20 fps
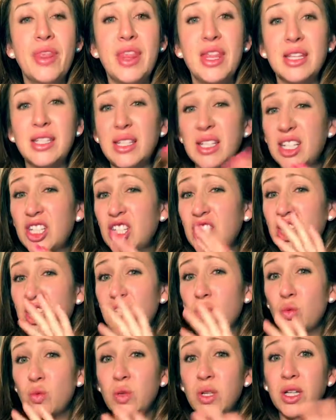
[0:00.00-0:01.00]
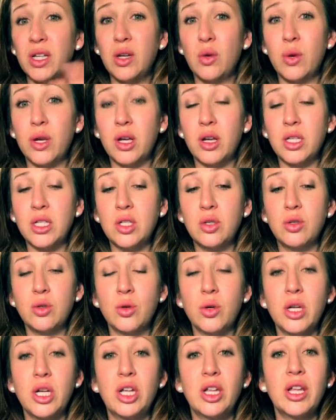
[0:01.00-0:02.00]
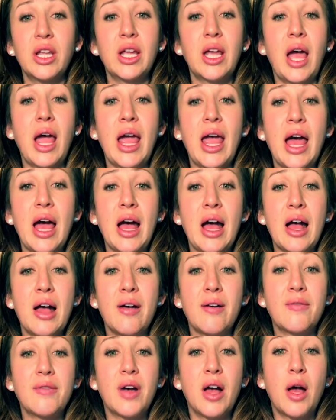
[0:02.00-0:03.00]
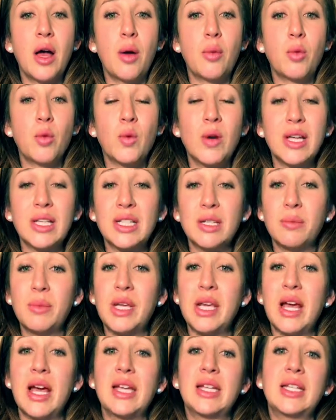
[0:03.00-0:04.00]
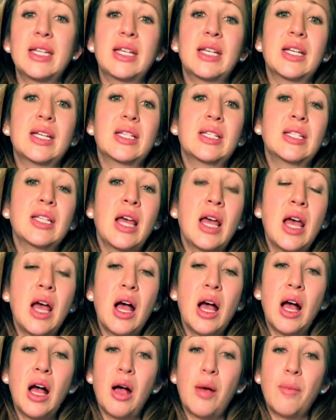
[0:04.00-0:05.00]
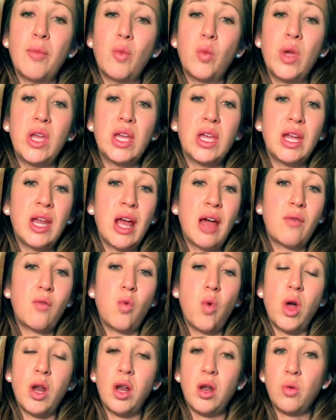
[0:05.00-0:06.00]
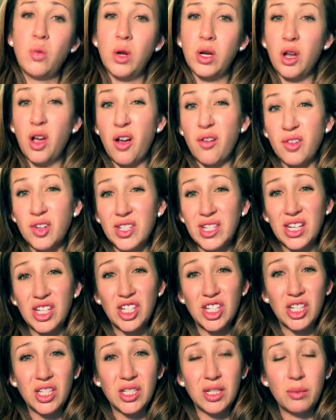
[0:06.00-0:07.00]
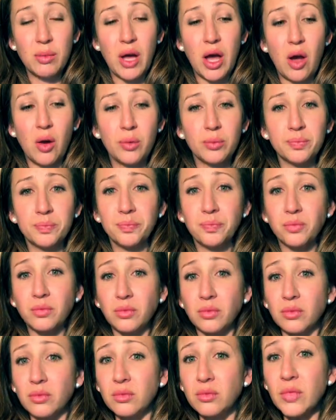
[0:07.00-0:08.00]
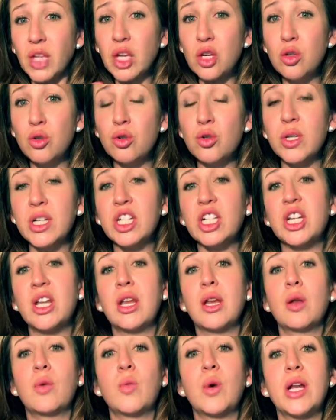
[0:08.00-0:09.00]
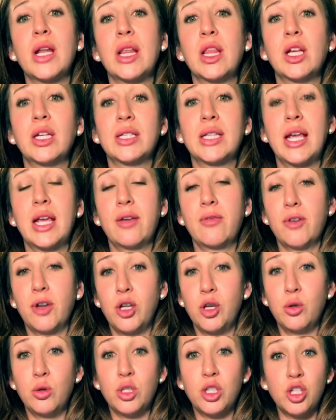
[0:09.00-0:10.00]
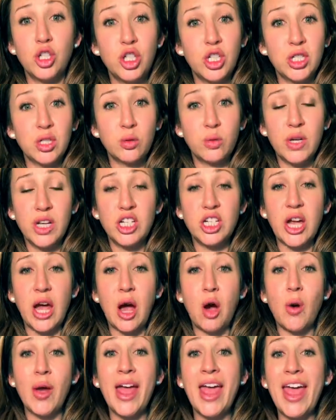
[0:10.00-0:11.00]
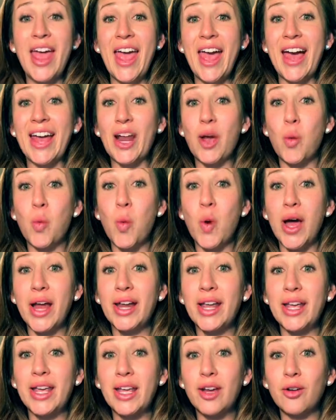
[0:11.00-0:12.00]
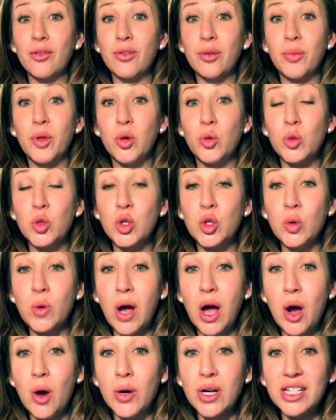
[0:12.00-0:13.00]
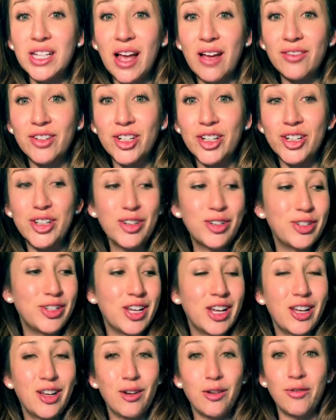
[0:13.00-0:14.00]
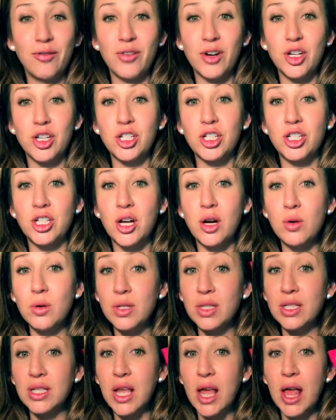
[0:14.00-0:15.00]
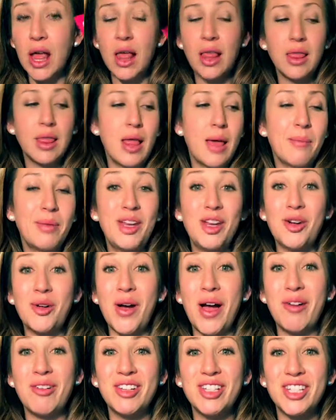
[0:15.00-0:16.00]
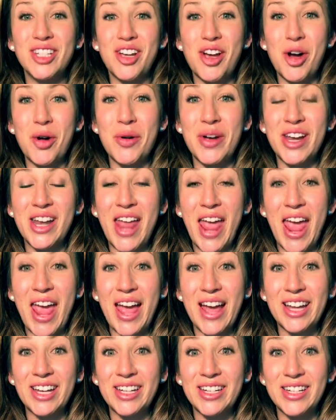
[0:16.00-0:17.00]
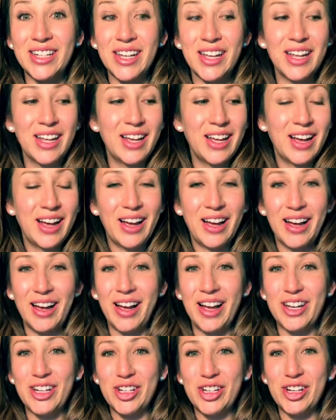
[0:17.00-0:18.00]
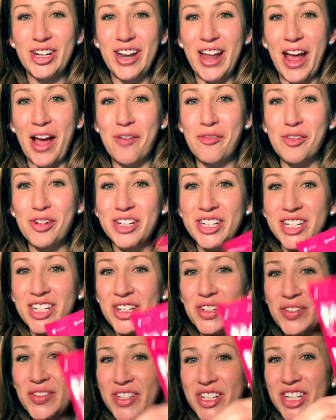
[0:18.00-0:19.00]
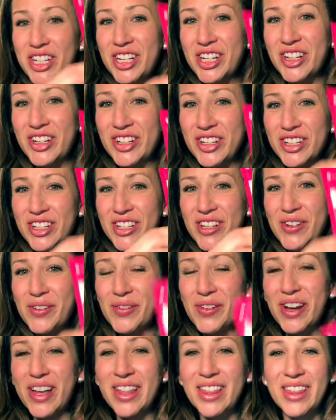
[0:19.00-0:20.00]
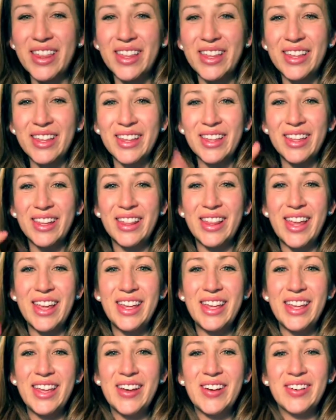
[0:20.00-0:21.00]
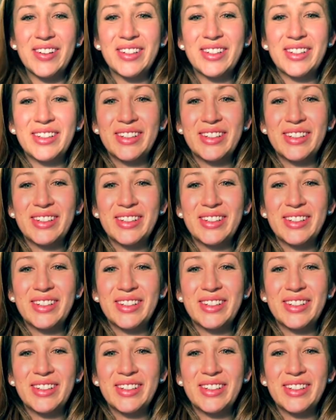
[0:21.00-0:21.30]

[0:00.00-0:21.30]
This is just a really quick tutorial. I have recipe ideas. We can have one-on-one conversations about nutrition and what it looks like for you. So just reach out, and I want to hear from you 2 hours after you take your first dose. Let me know how it's going, and I should have one to cheers you with. Thank you.